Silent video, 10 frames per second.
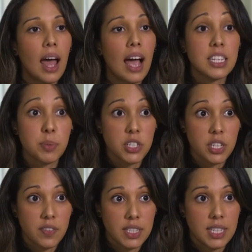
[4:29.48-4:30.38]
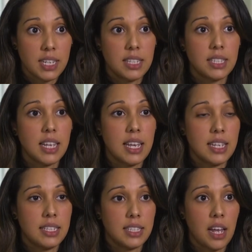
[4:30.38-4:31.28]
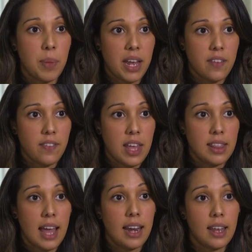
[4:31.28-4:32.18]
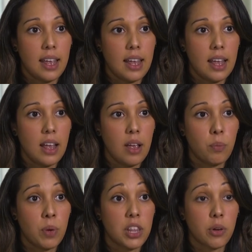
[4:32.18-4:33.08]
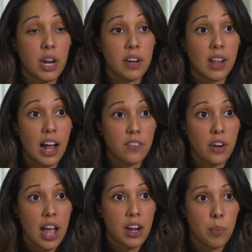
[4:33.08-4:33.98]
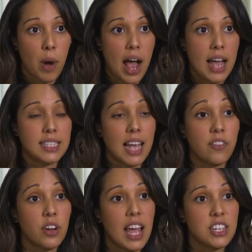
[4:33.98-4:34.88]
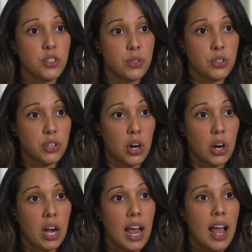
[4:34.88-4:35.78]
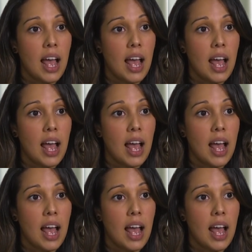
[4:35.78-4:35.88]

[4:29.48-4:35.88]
Expert services is a benefit that with Creative Cloud for Enterprise, every end user